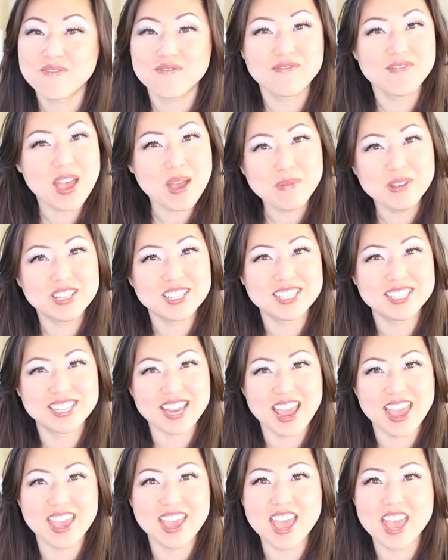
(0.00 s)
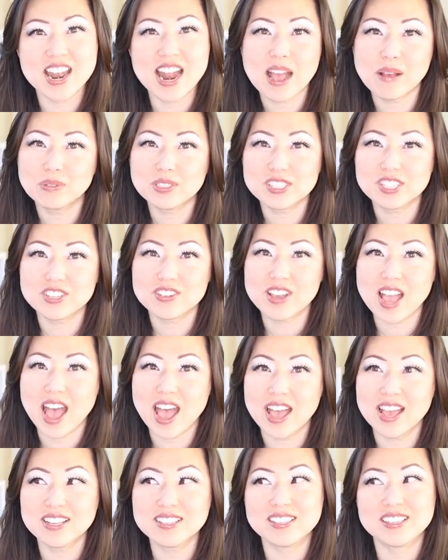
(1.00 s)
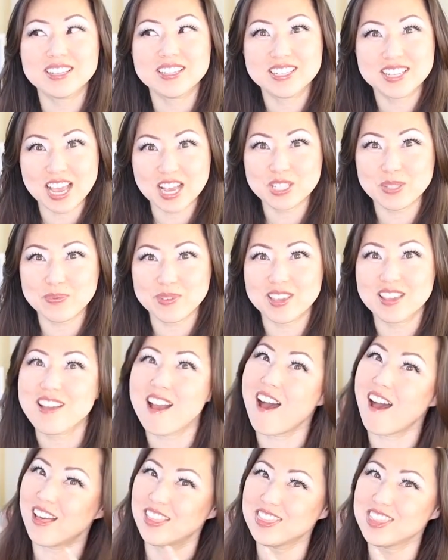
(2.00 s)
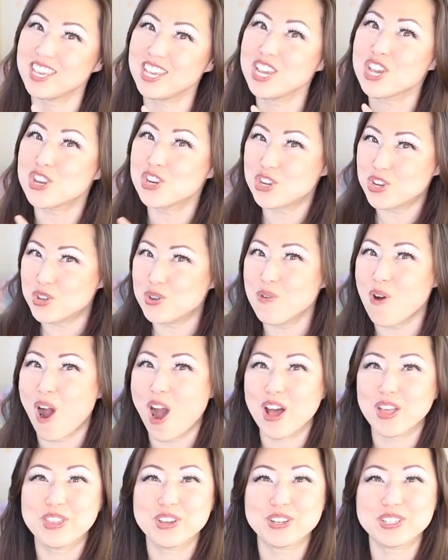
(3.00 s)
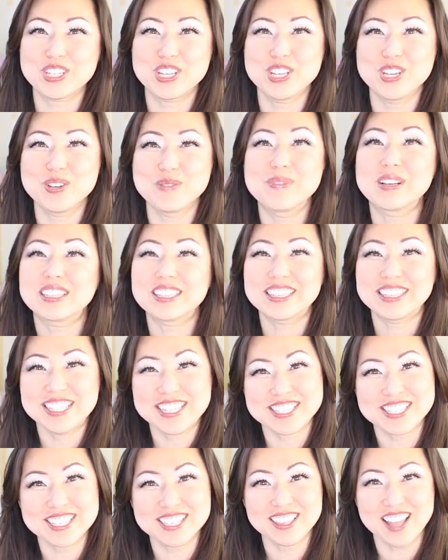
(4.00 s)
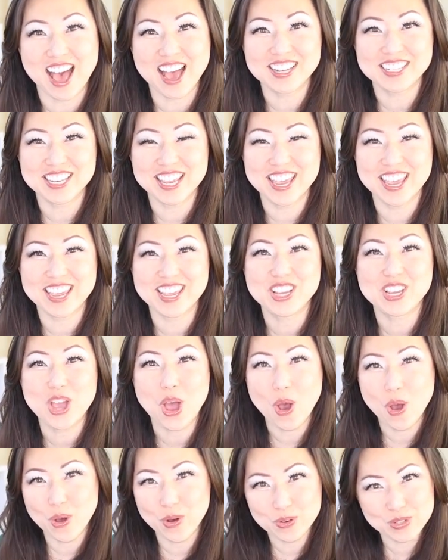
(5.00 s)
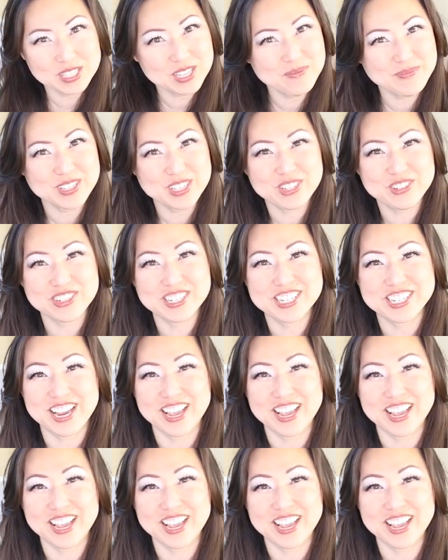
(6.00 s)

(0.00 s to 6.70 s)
a fabulous day, and I will see you guys next week on the new AuthorTube Lisa Latte Cozy Mystery